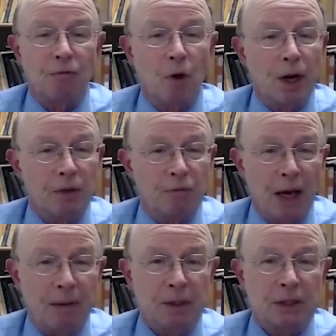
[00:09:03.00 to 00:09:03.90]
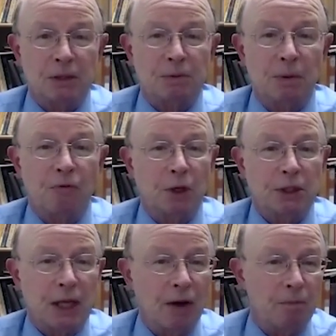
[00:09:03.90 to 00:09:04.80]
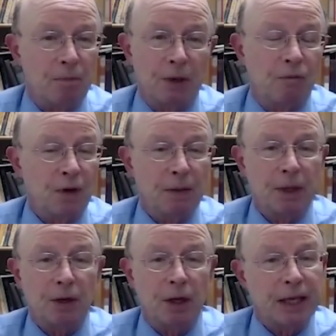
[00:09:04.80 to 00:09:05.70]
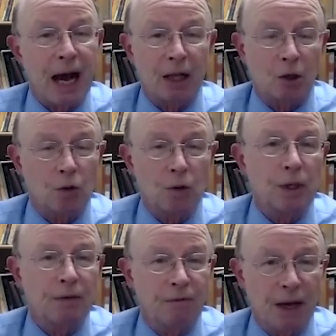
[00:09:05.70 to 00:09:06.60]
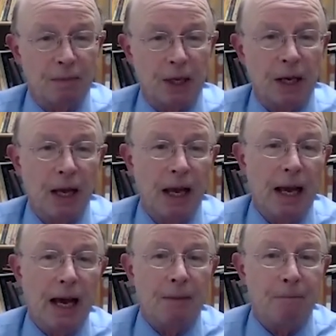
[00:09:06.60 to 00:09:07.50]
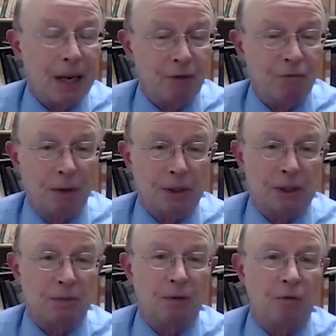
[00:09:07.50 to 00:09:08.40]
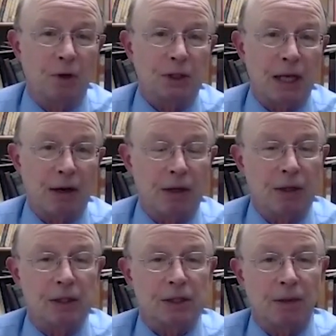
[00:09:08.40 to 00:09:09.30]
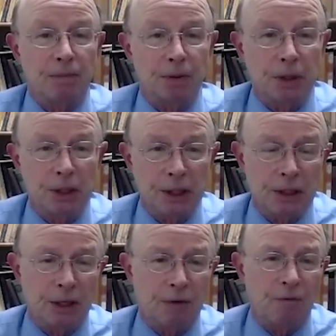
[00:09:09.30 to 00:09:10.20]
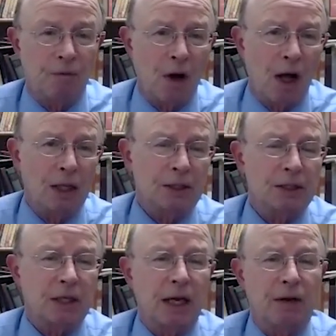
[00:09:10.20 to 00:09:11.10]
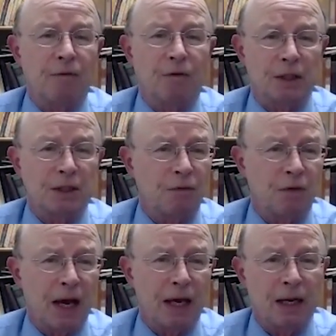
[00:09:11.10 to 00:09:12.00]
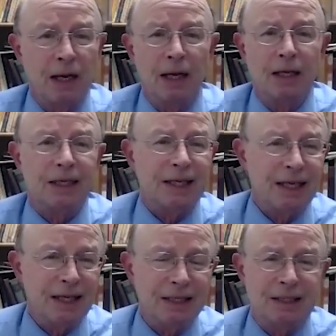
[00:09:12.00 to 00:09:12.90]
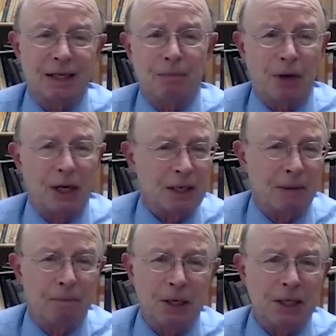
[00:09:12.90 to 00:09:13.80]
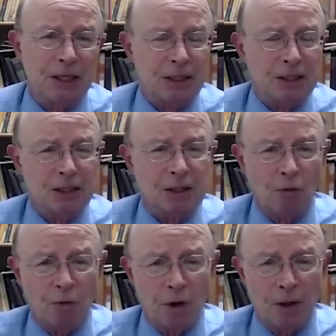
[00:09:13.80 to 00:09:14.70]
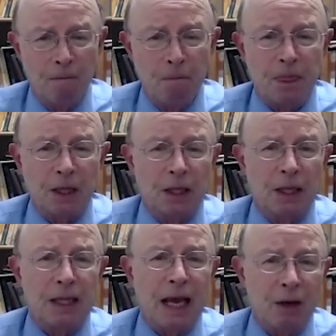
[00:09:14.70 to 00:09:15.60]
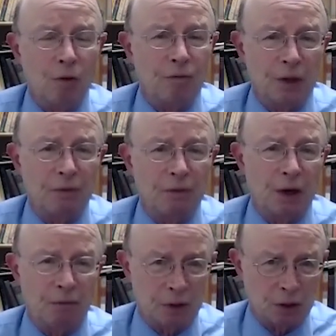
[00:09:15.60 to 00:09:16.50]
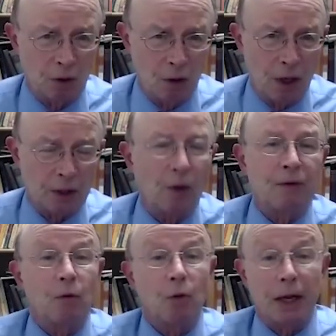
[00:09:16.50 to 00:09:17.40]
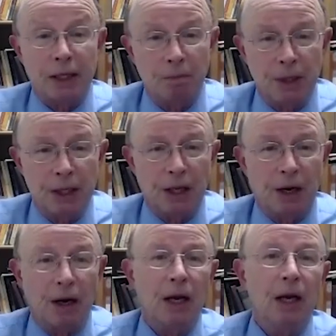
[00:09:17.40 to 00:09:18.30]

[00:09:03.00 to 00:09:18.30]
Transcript: of one of the families that's been forced out, a big family called the Al-Kurd family. Many families have been forced out under these completely false and falsified deeds and pretenses and so forth. Mm-hmm. That they who have lived there for so long don't have a right to be there.